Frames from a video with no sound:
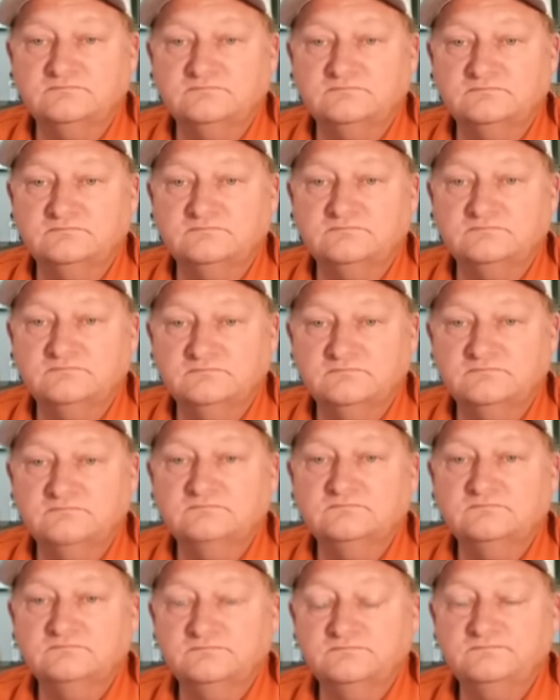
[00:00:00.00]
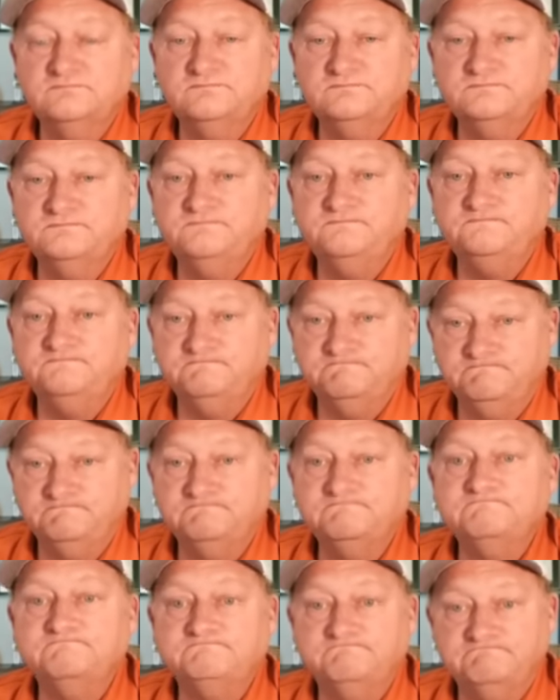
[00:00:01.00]

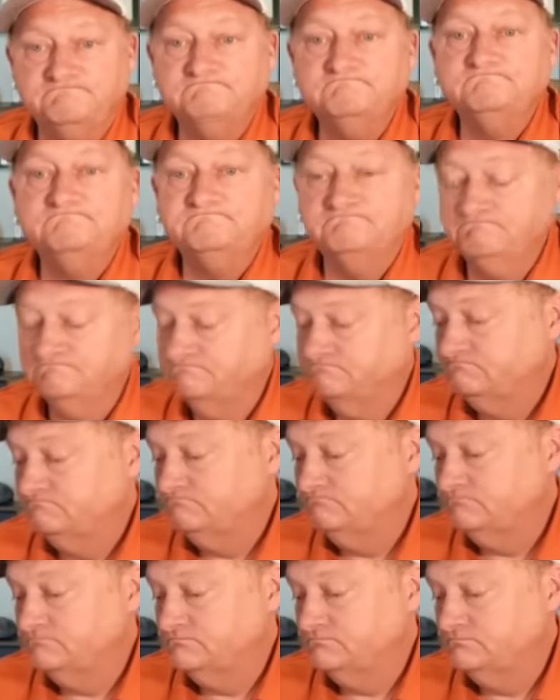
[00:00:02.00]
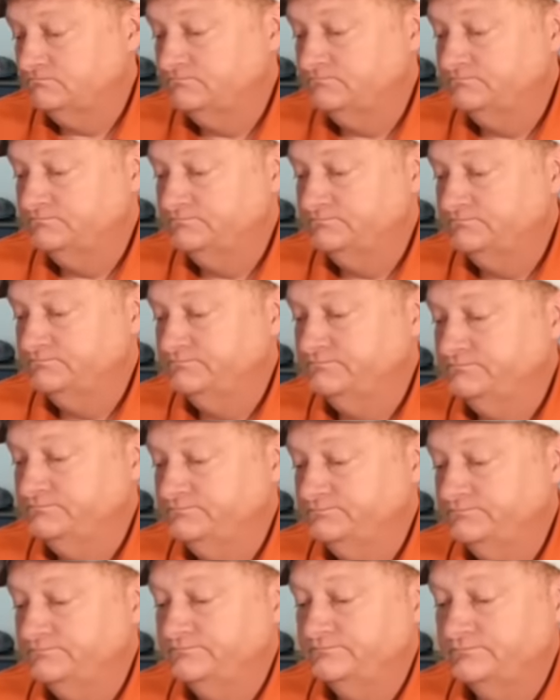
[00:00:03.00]

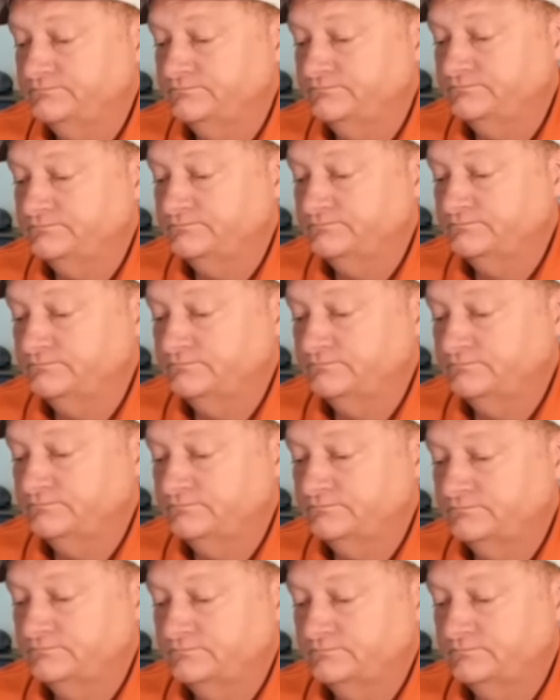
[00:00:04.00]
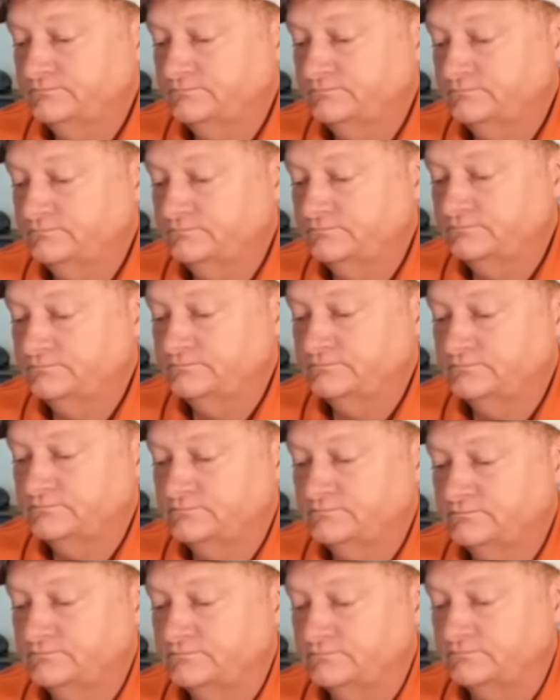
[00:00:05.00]

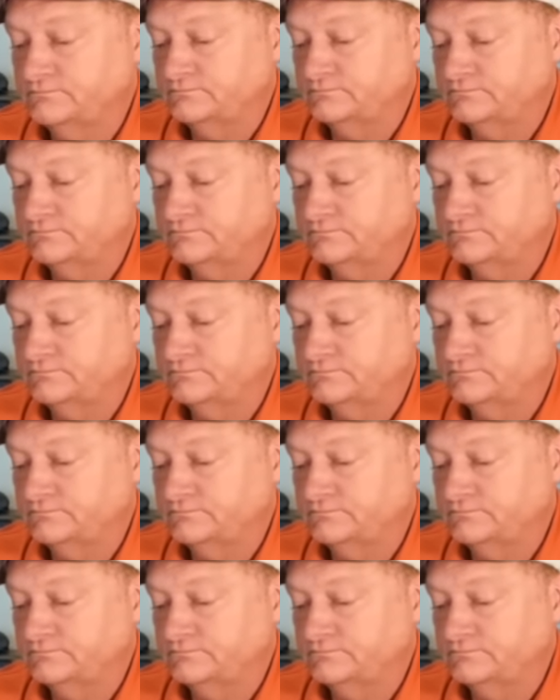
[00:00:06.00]
This person isn't speaking.